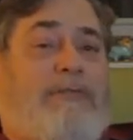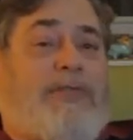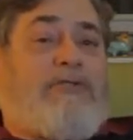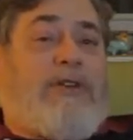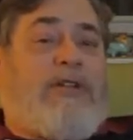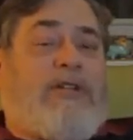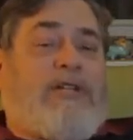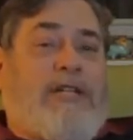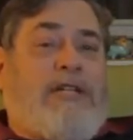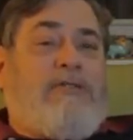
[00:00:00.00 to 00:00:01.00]
Struggle
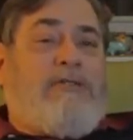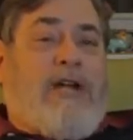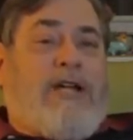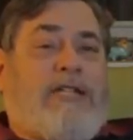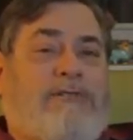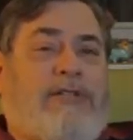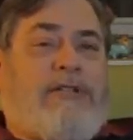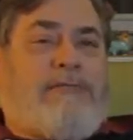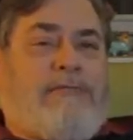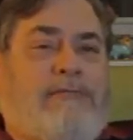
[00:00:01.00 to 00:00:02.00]
continues on a different
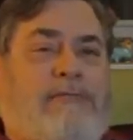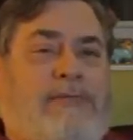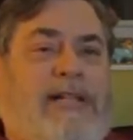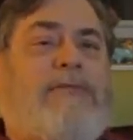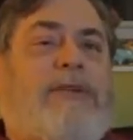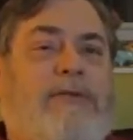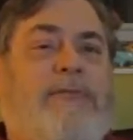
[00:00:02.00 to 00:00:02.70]
level.